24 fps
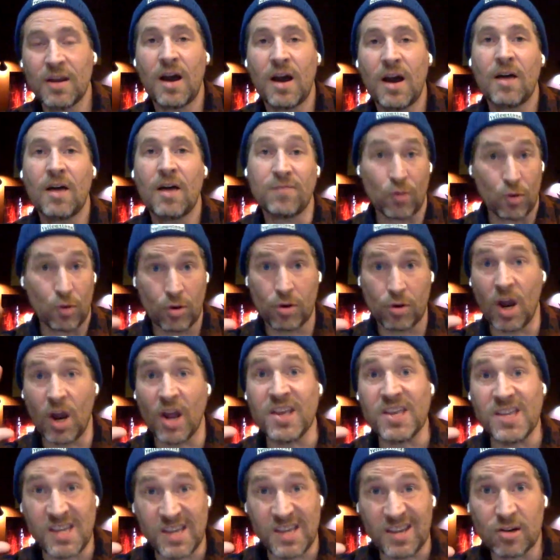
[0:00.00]
for a
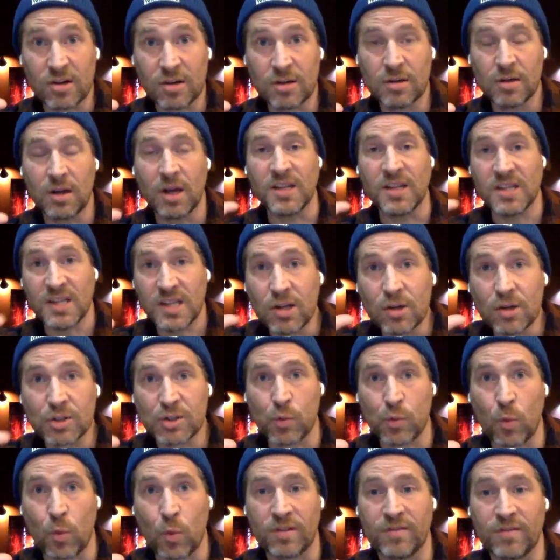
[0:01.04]
year's
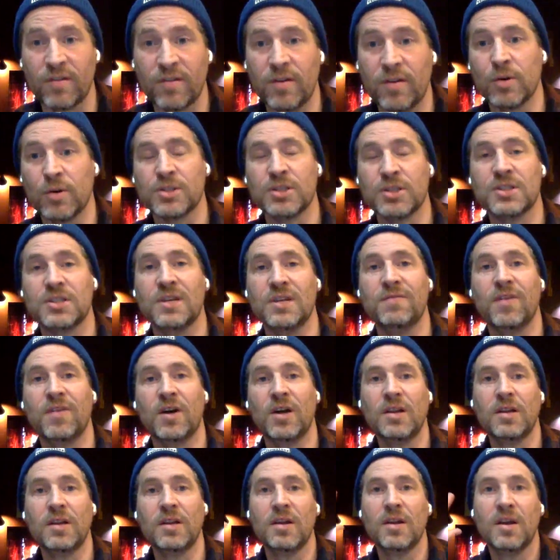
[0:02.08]
worth of an emergency fund.
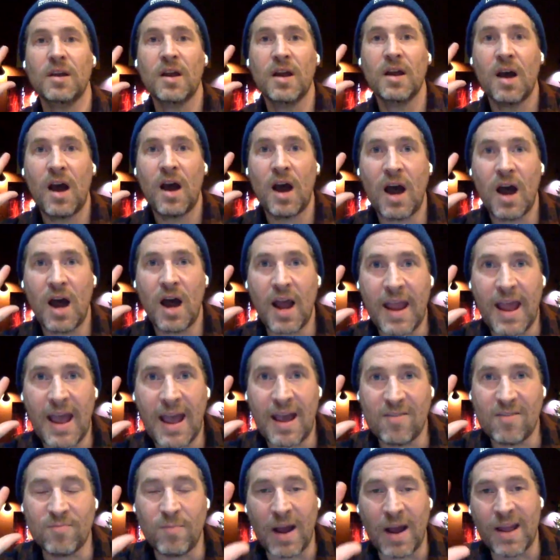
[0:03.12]
I
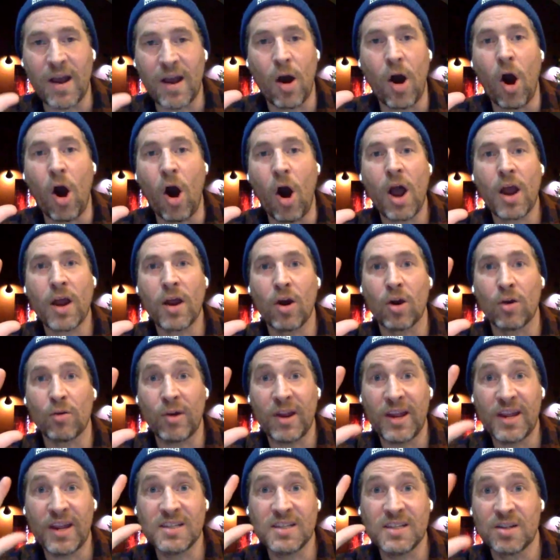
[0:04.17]
have my
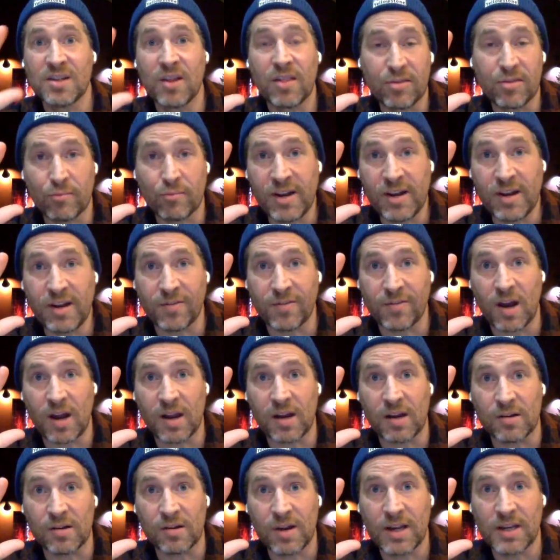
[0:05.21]
IRAs, 3 different
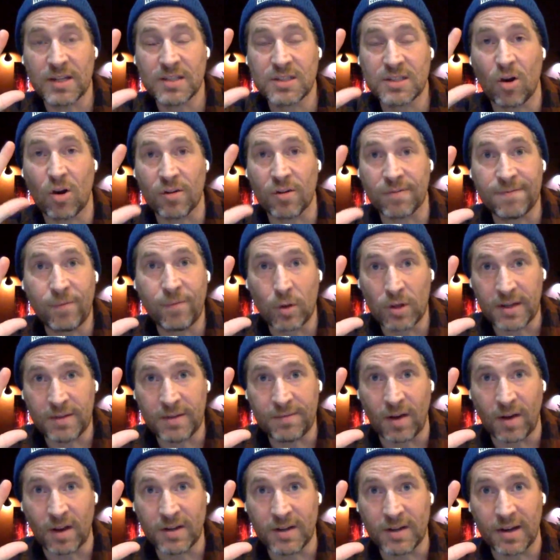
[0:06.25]
IRAs are fully
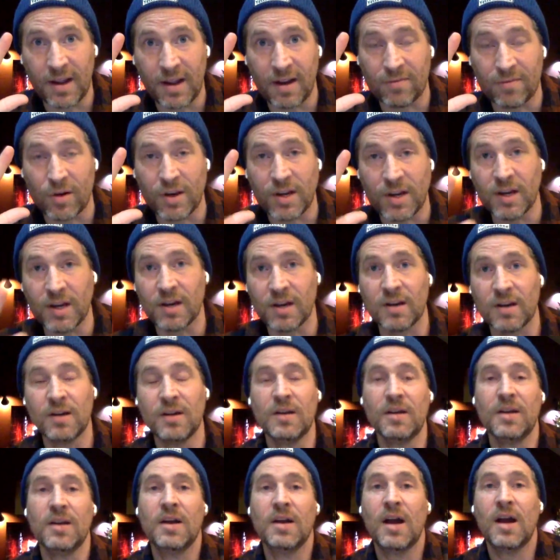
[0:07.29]
funded every year.
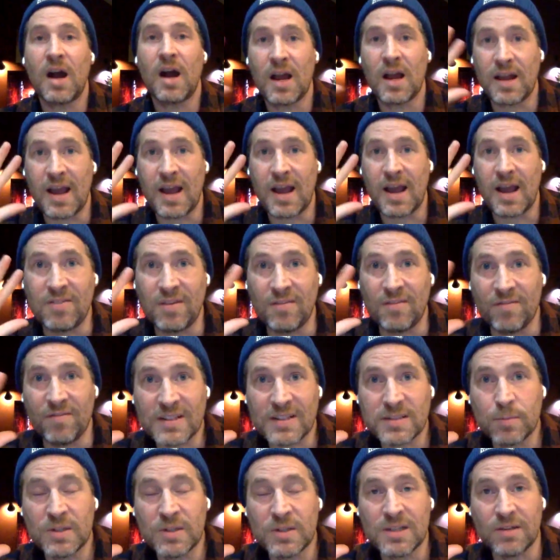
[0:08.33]
And I have
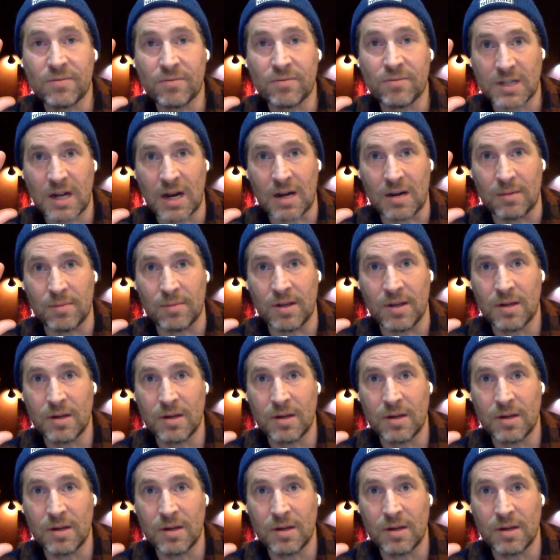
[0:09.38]
investments in retirement.